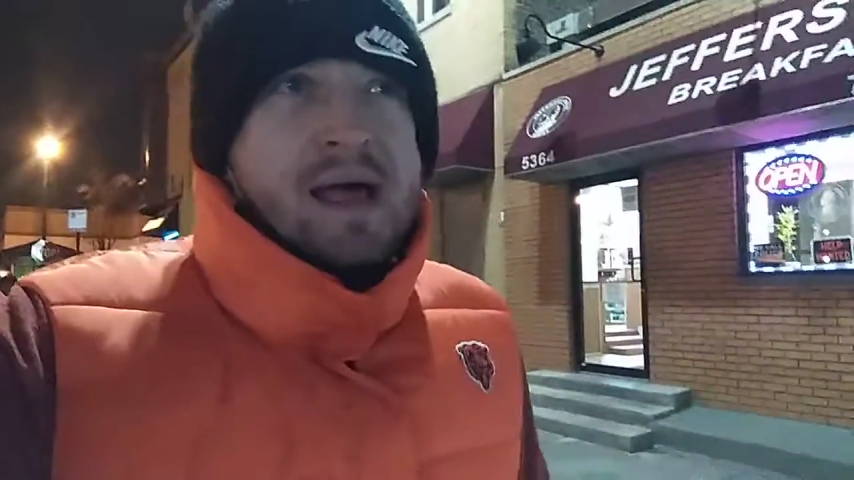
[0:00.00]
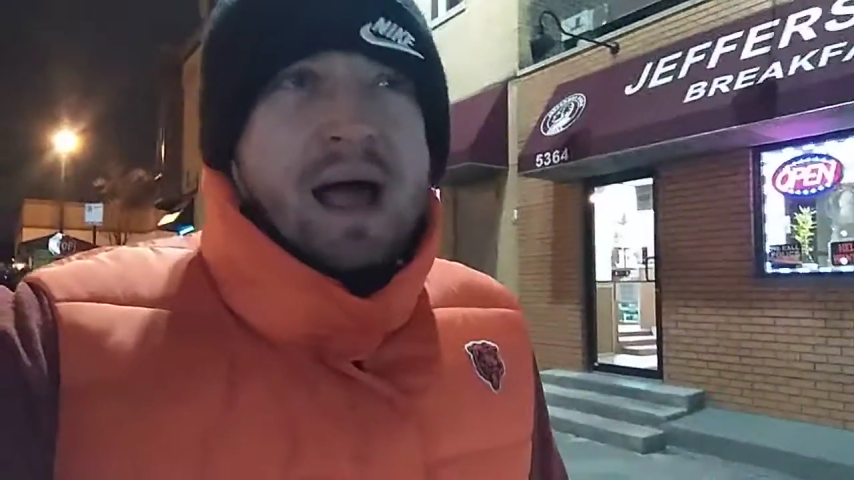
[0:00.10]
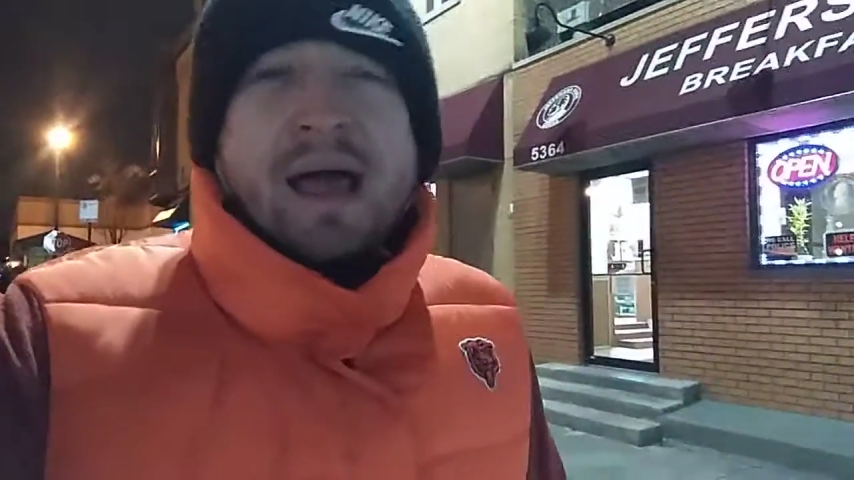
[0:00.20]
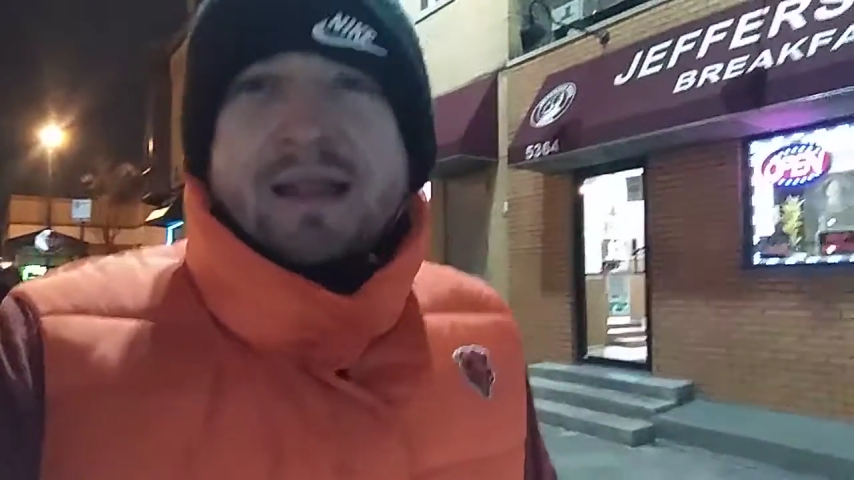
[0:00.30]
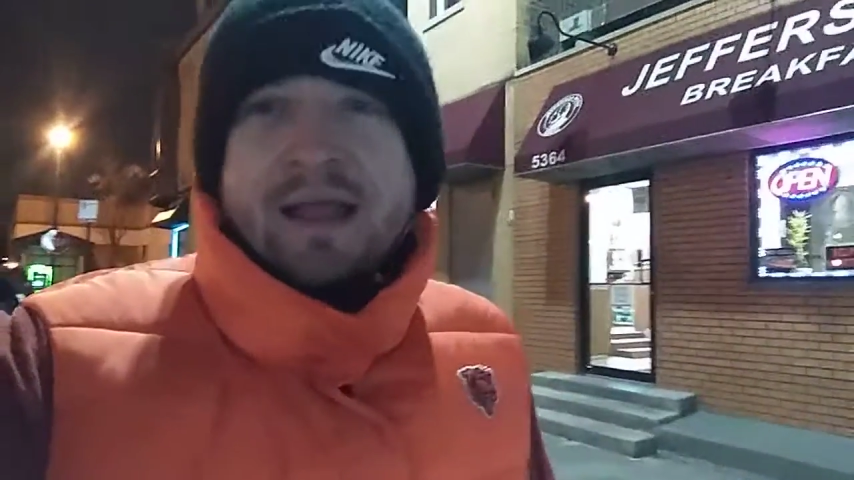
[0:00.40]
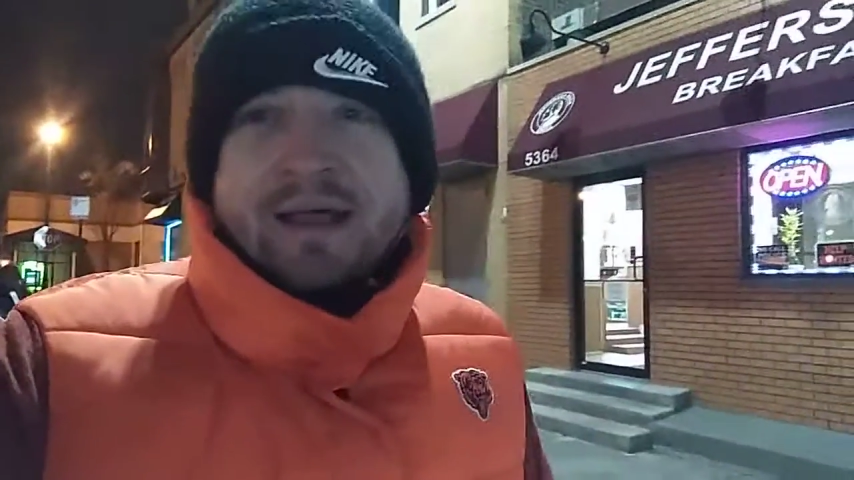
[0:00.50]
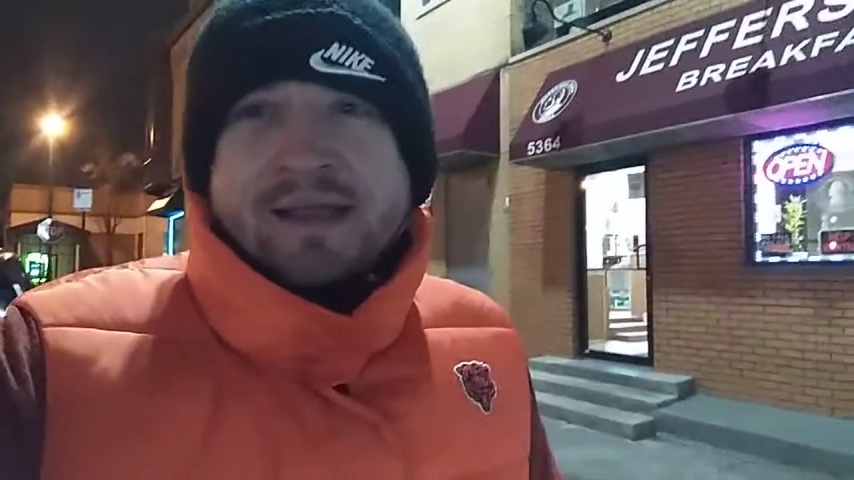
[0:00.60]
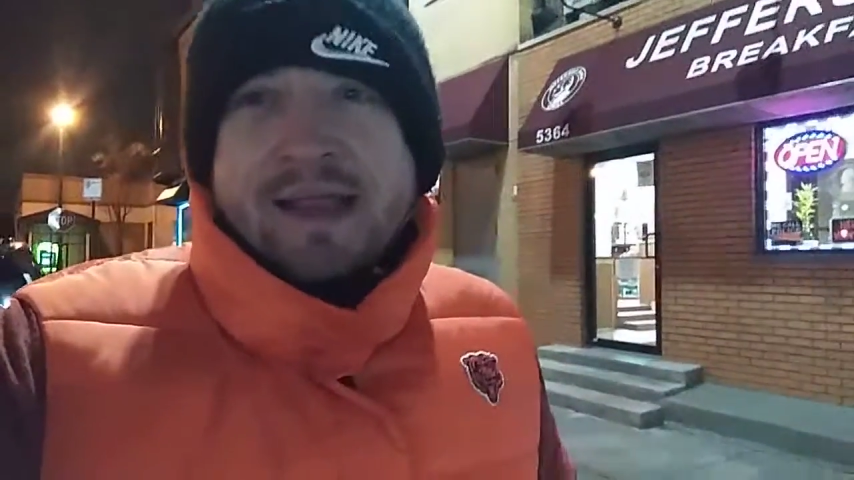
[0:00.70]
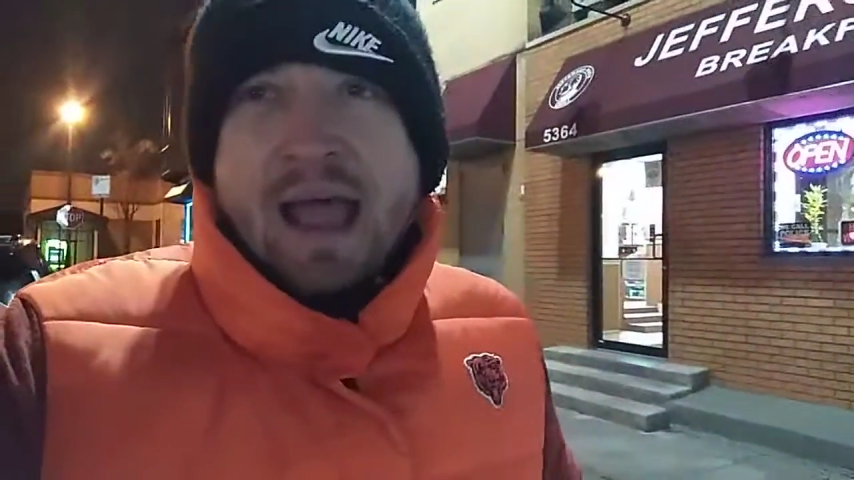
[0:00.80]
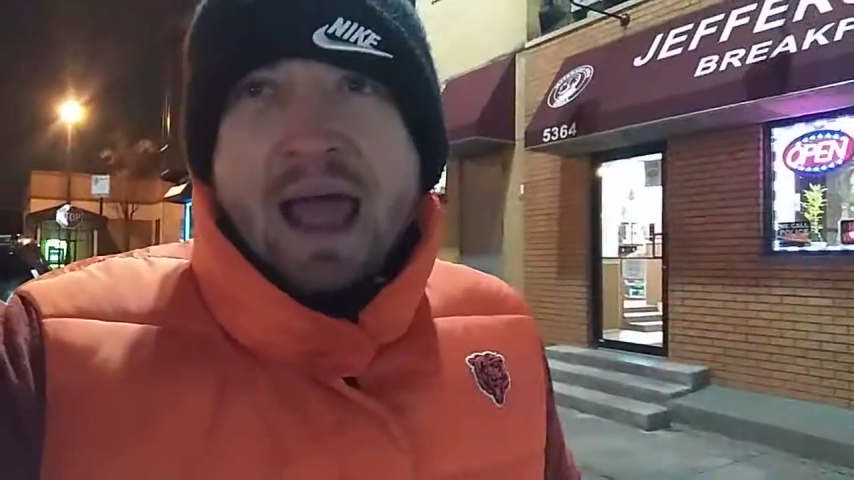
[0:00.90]
I had like
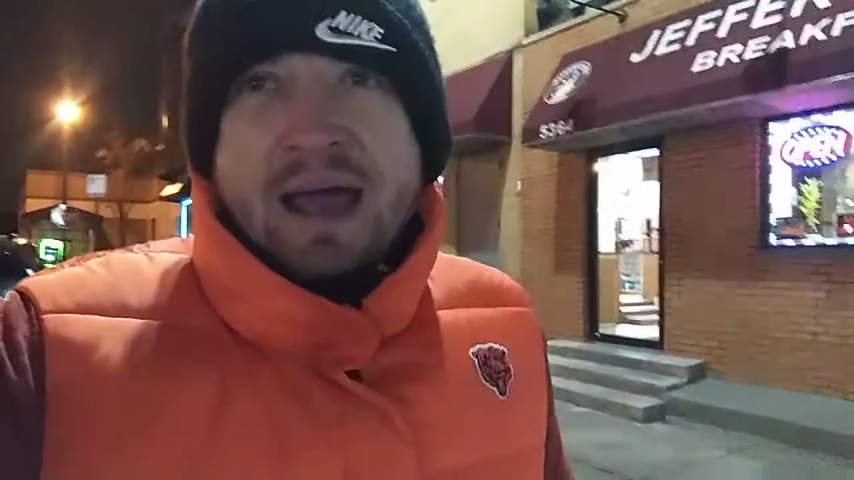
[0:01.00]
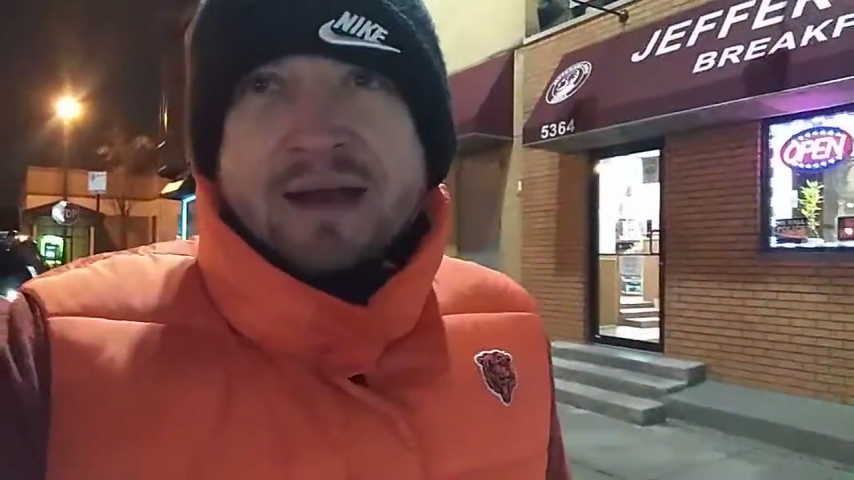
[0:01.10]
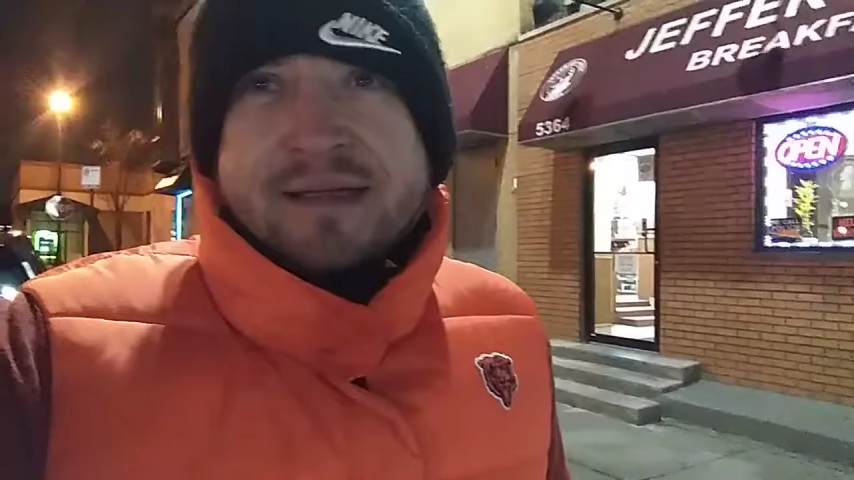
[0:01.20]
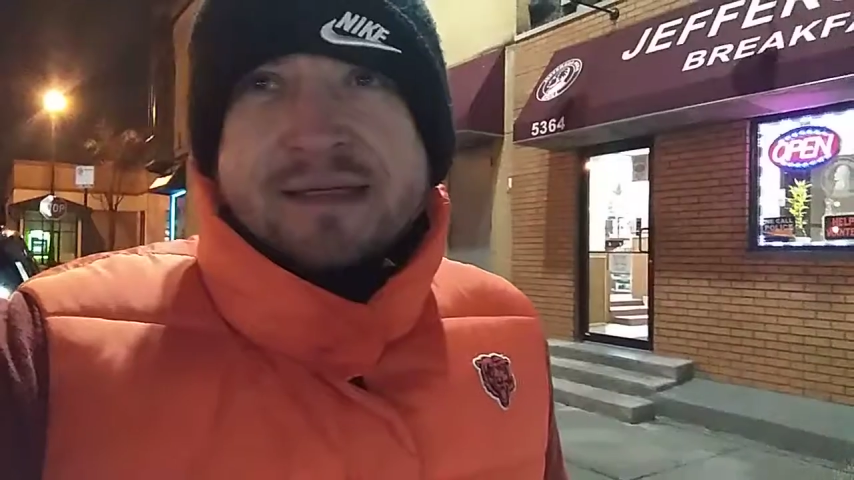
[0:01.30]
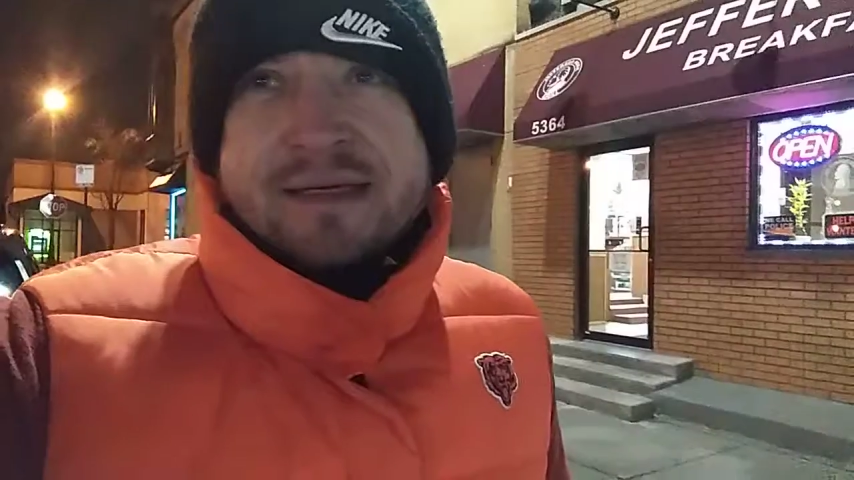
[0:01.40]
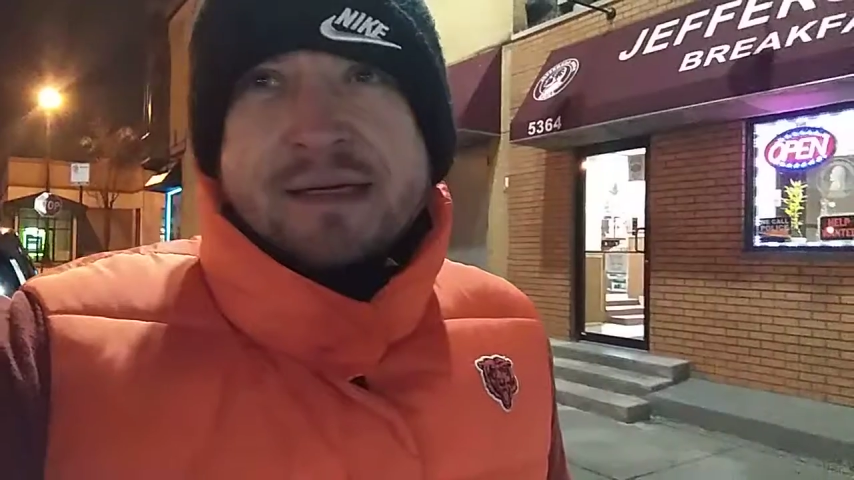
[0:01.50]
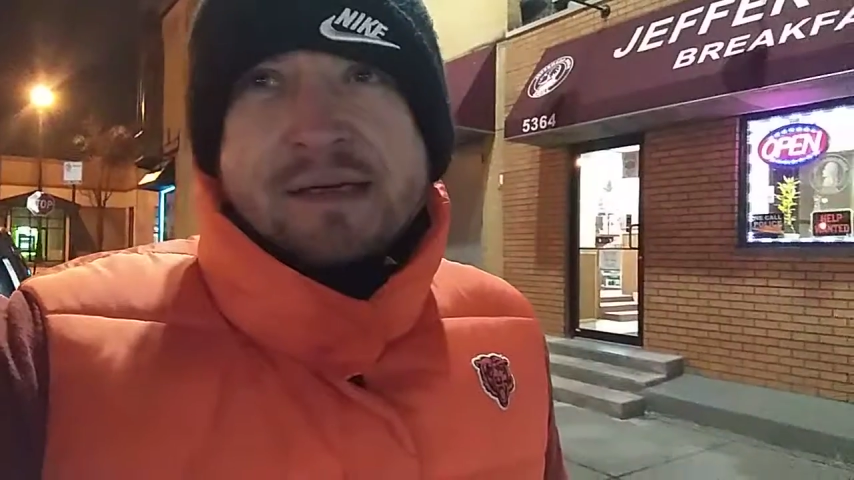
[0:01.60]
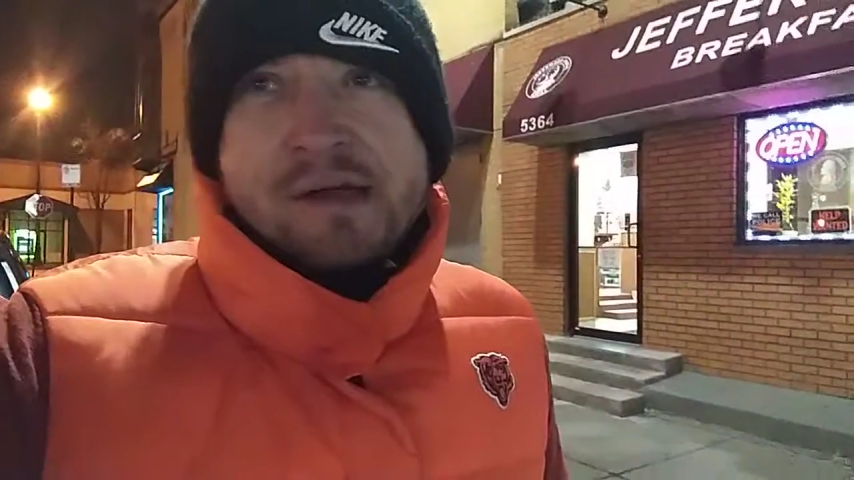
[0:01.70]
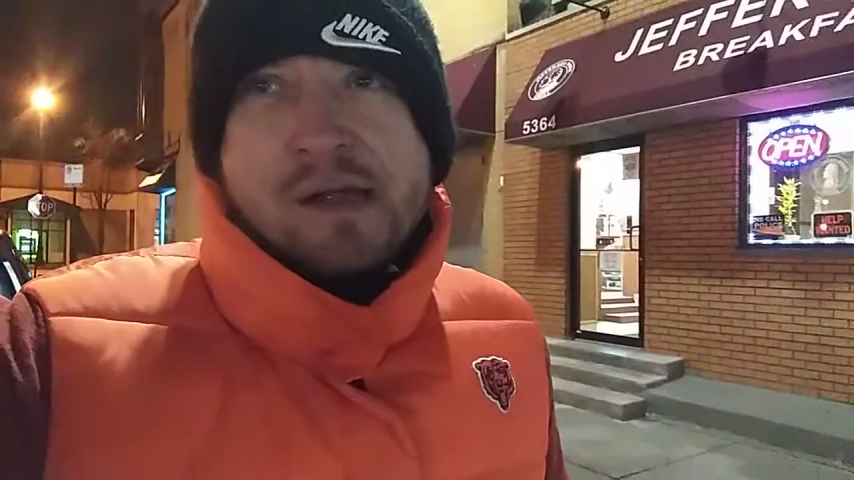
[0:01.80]
Addison